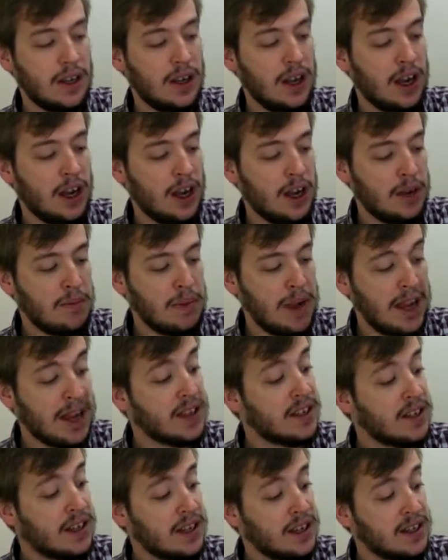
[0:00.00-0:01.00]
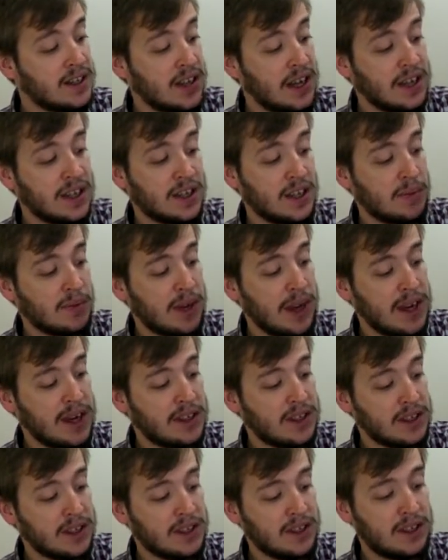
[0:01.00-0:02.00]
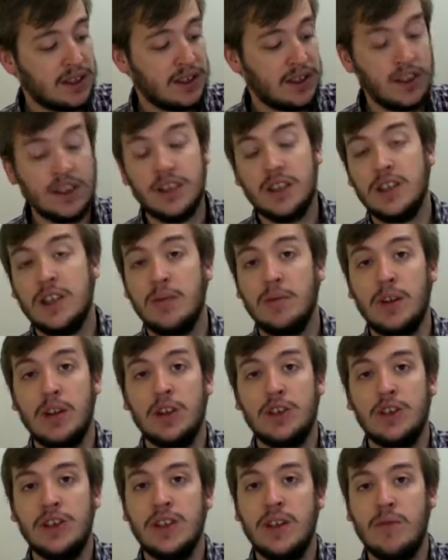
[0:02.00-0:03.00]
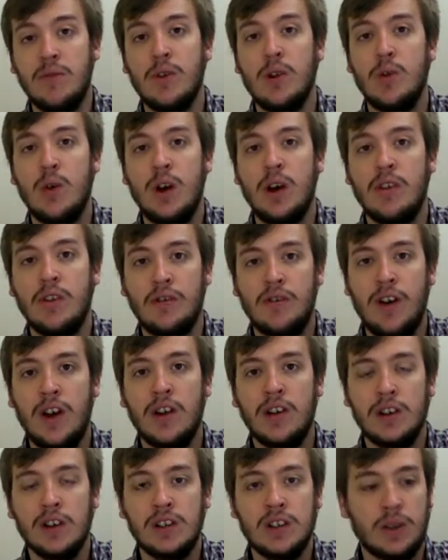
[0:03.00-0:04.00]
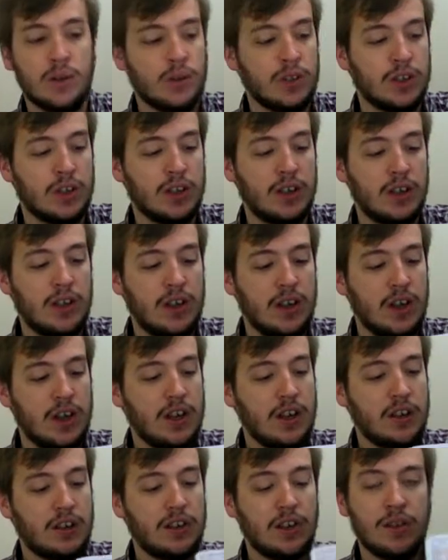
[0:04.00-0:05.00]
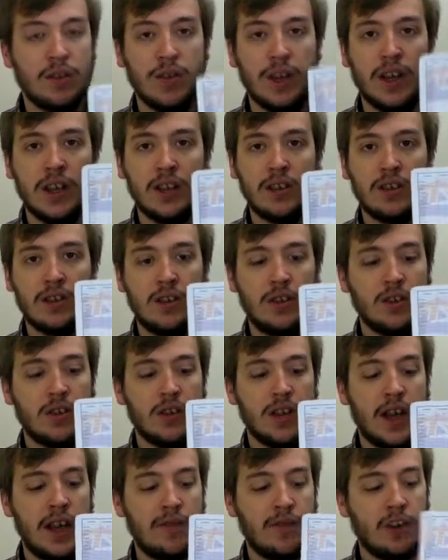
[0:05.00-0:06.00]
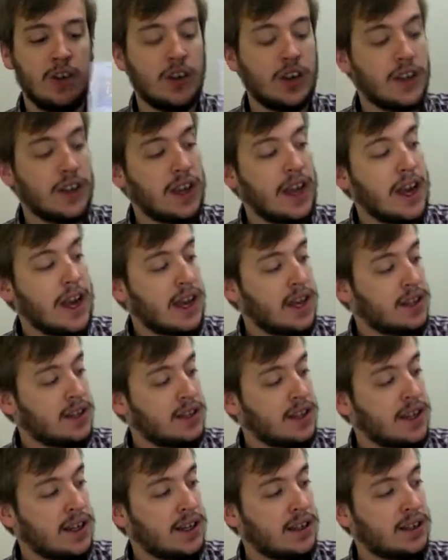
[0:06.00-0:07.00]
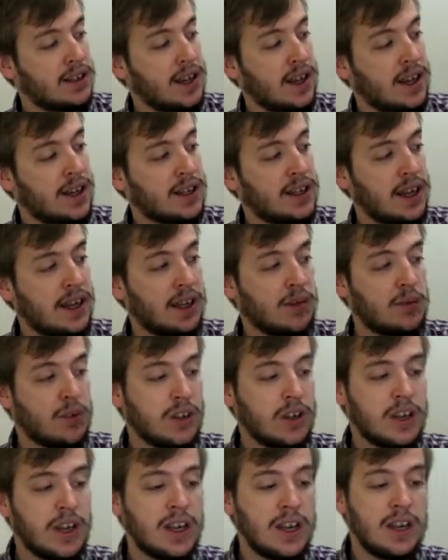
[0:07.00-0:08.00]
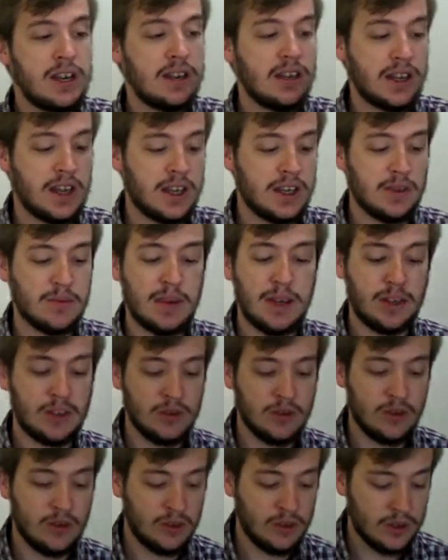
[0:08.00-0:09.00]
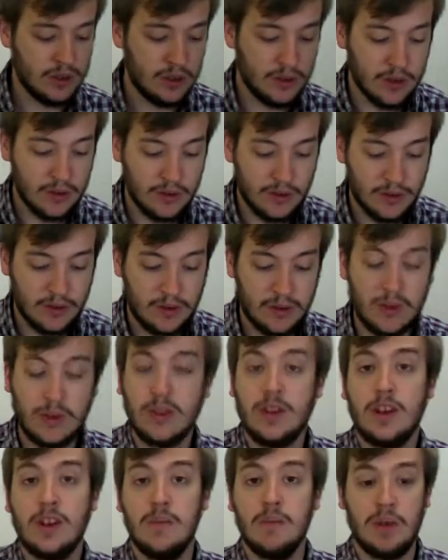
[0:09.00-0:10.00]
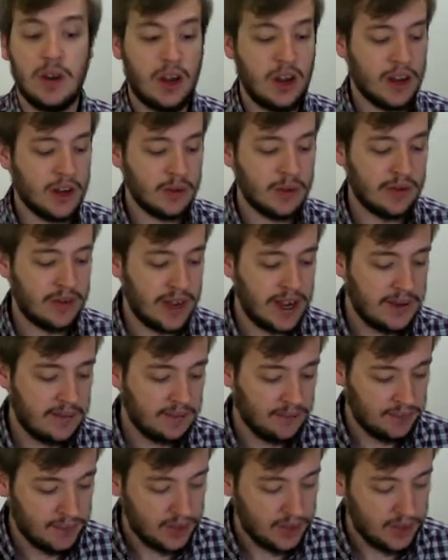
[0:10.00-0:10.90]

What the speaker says: And in some cases, some countries even require a fire extinguisher. So it's good to have a look in there and see exactly what you need and to make sure you're complying with that.